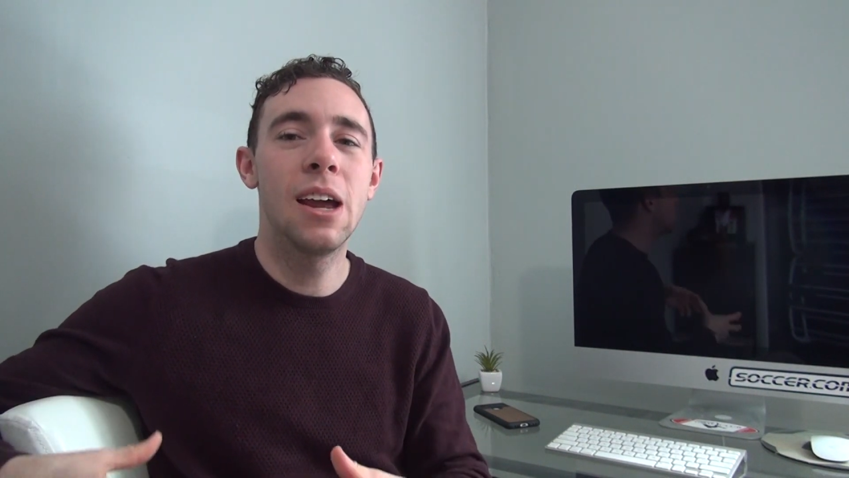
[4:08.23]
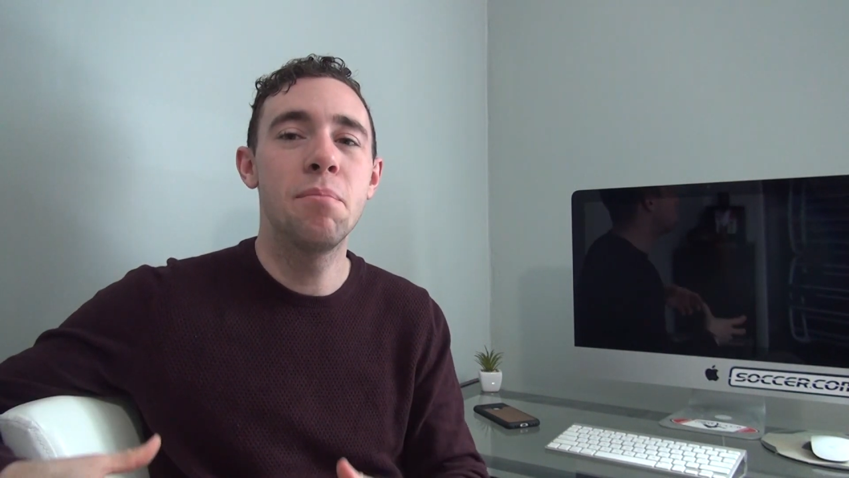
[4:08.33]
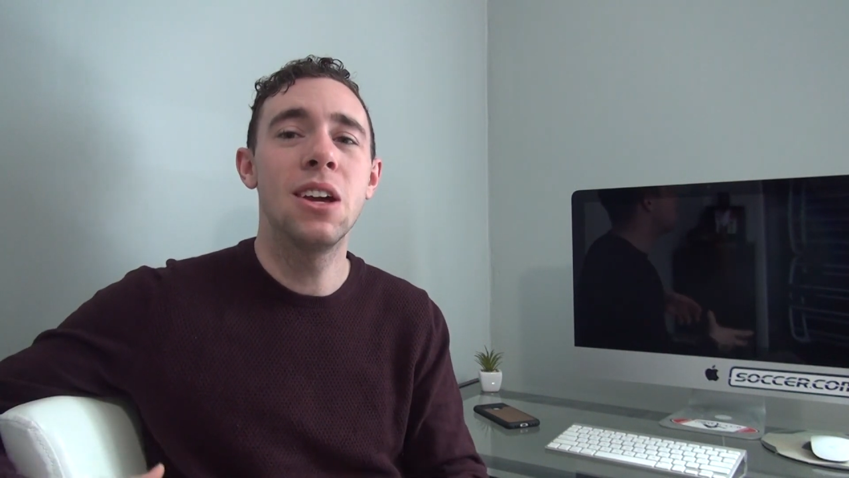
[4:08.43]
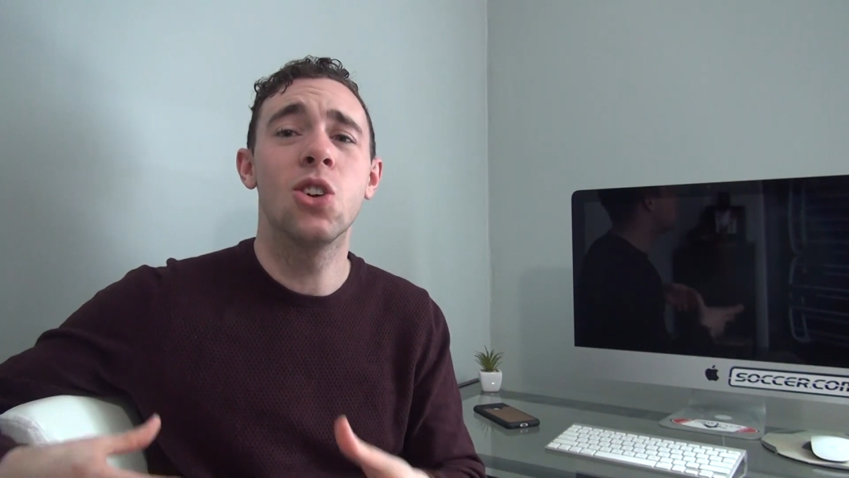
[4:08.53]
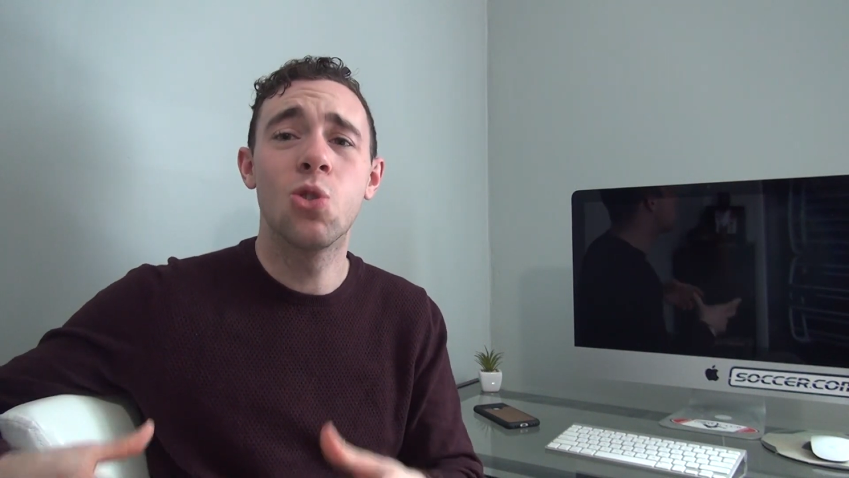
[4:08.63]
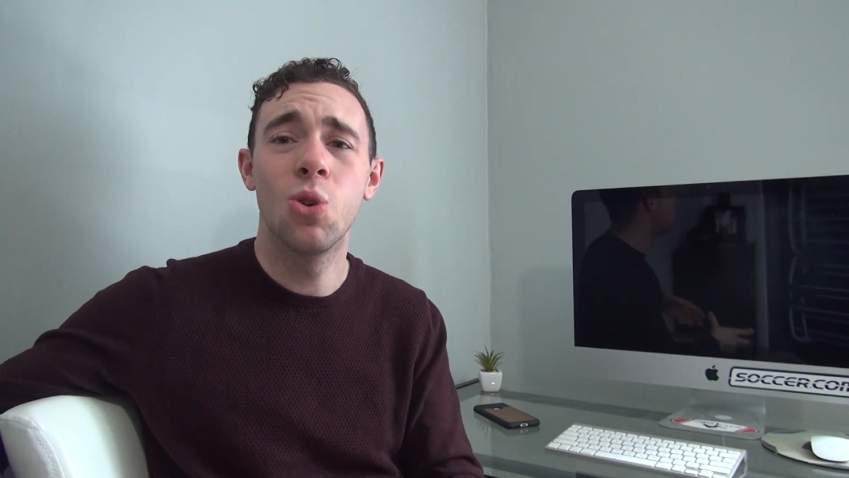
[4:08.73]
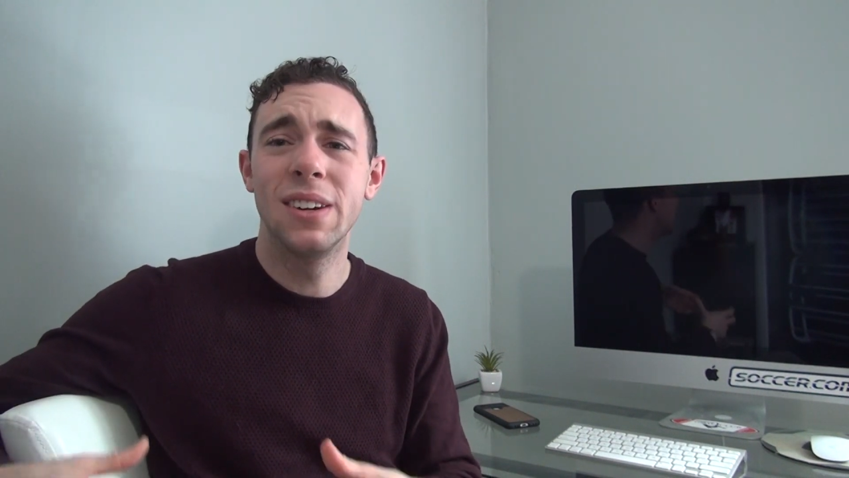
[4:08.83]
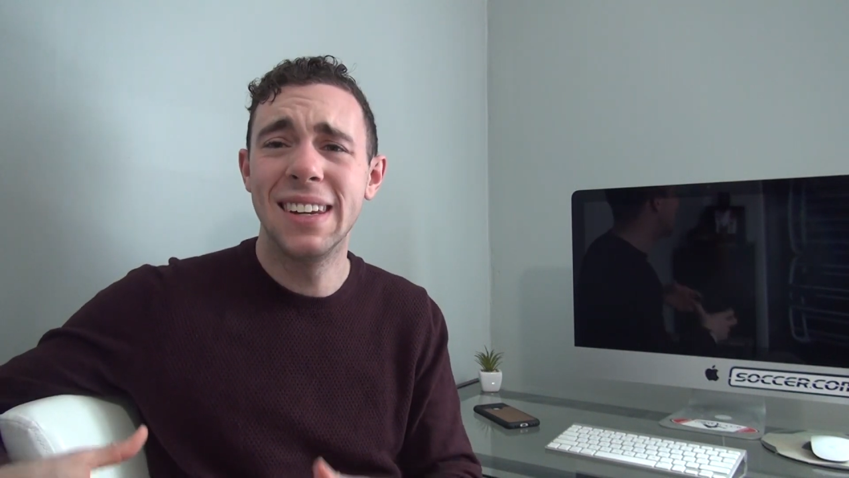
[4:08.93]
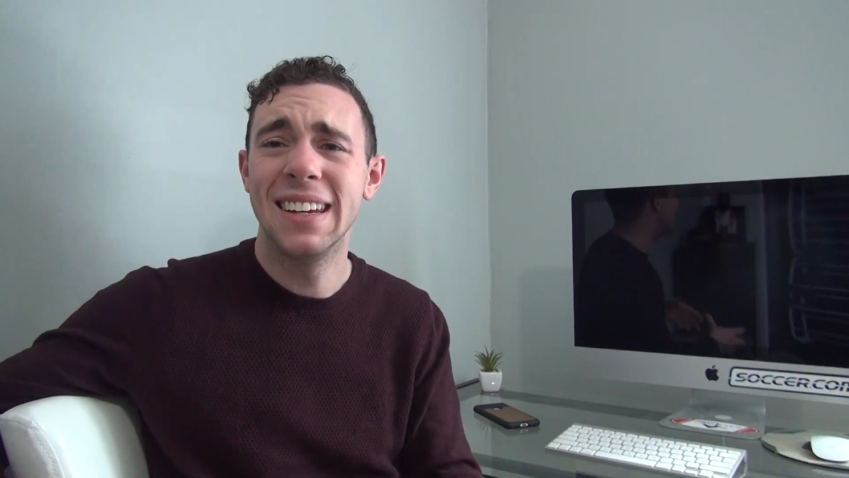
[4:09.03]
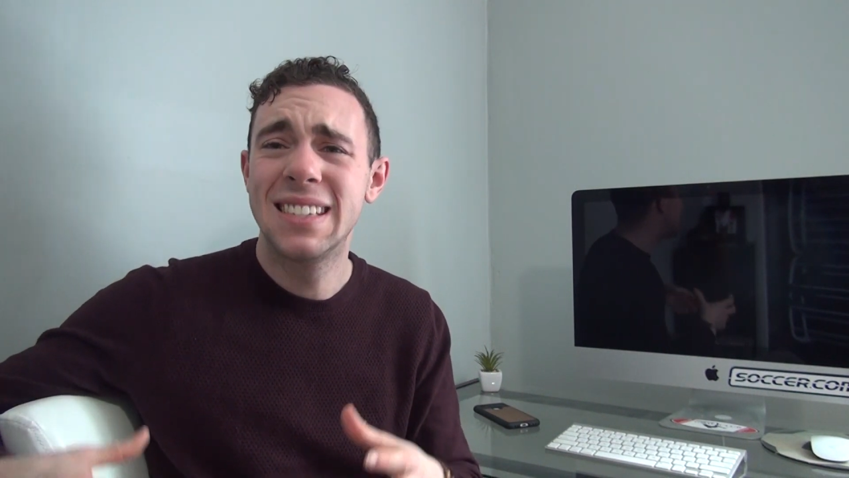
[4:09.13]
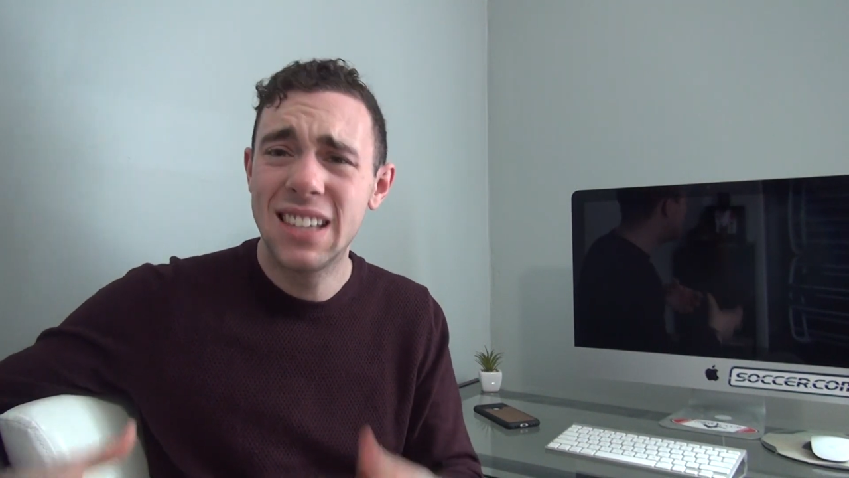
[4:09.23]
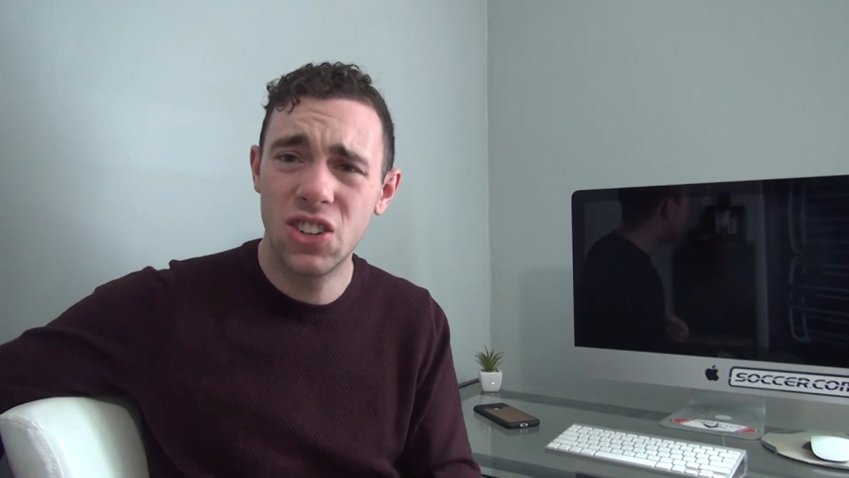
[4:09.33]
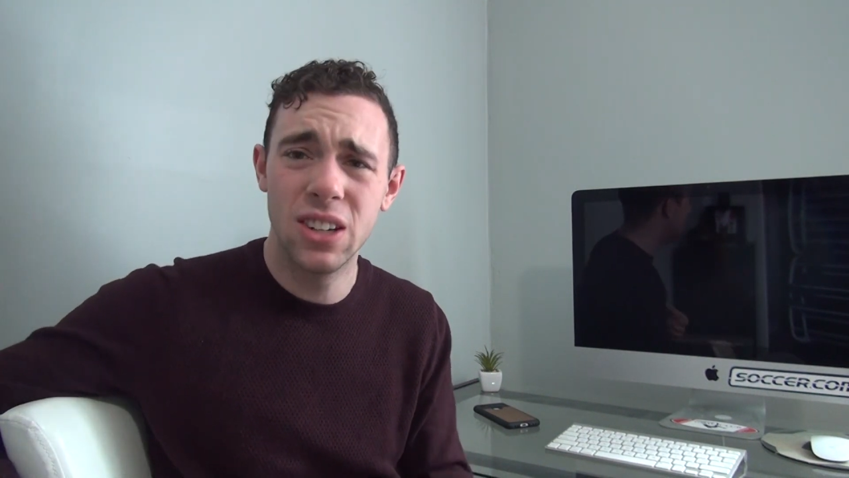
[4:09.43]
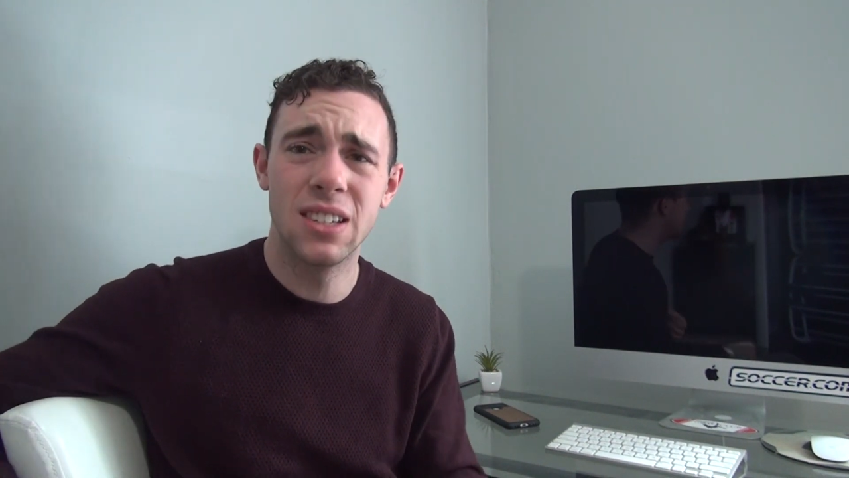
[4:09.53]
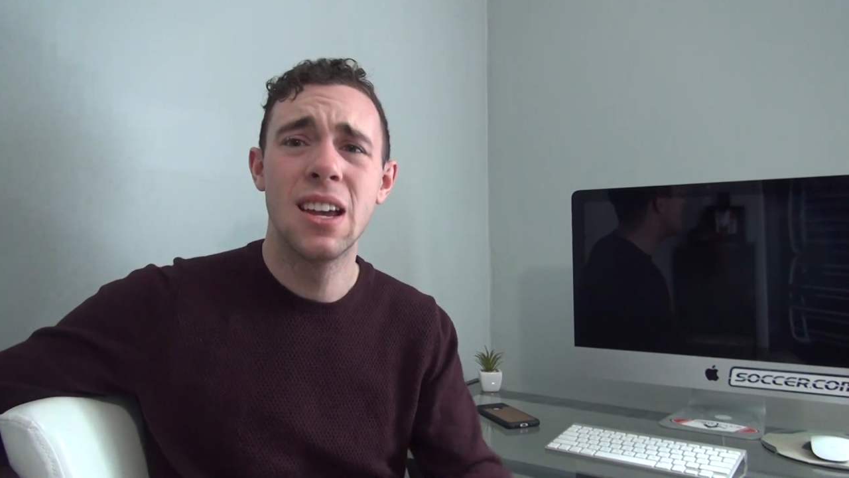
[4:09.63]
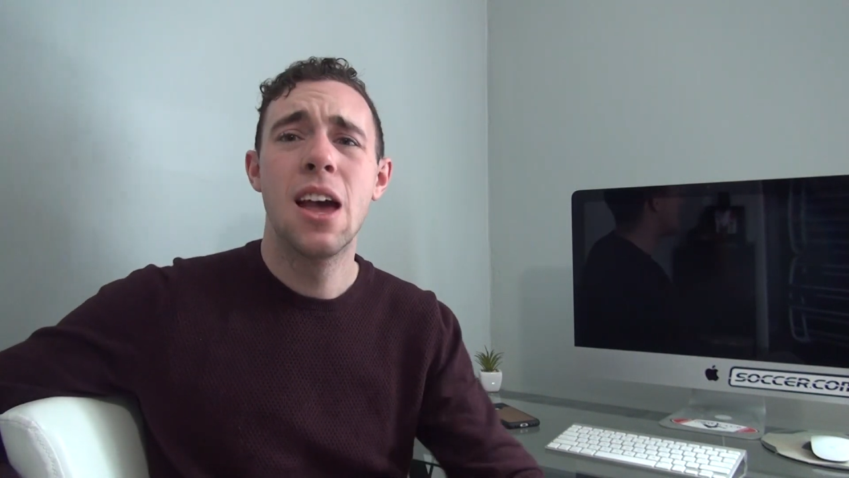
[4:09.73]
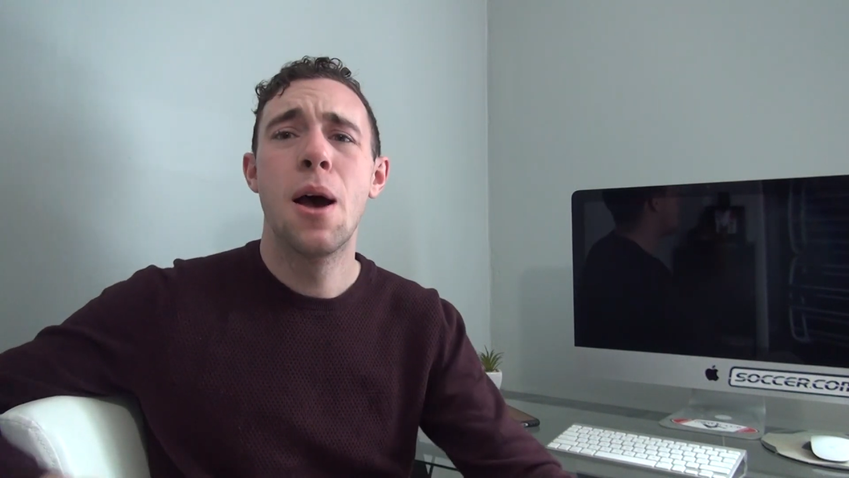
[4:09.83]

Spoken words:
and make good decisions.